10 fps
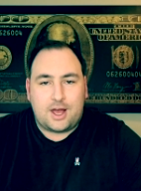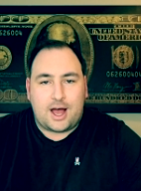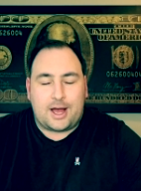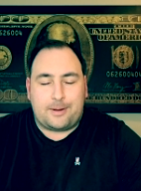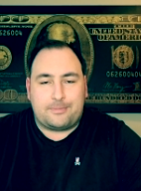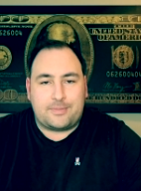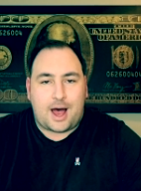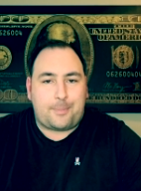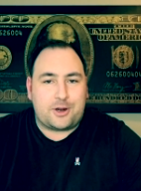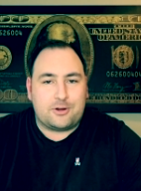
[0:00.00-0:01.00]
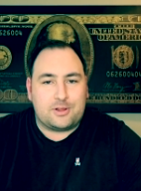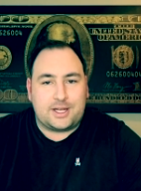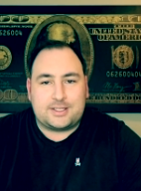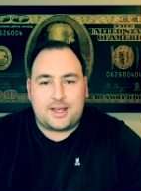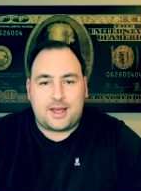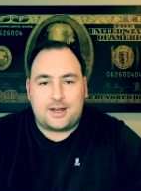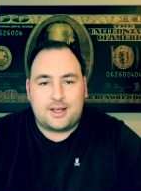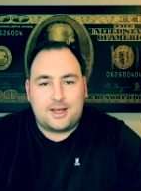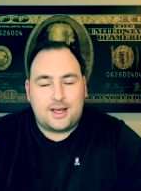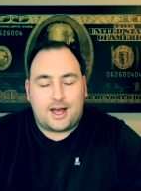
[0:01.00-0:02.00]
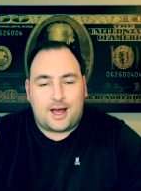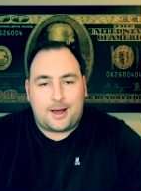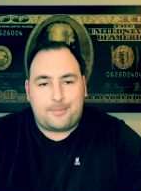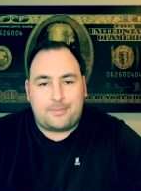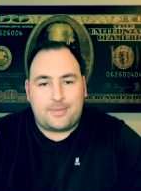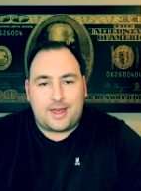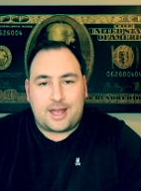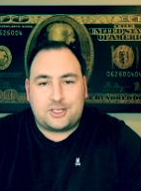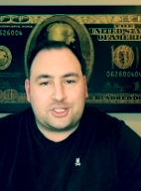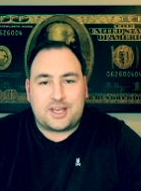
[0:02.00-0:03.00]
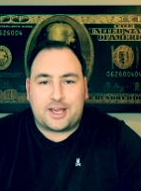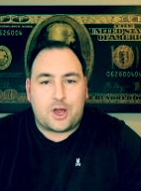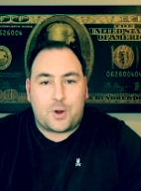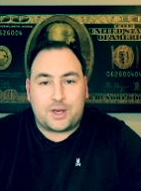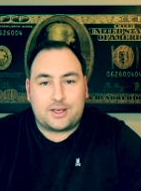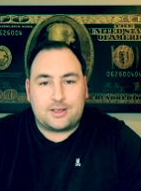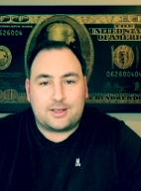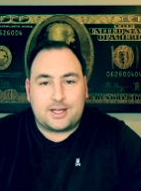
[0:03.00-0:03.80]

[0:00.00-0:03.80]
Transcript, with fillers: Um, hop on your LinkedIn um, and just get going.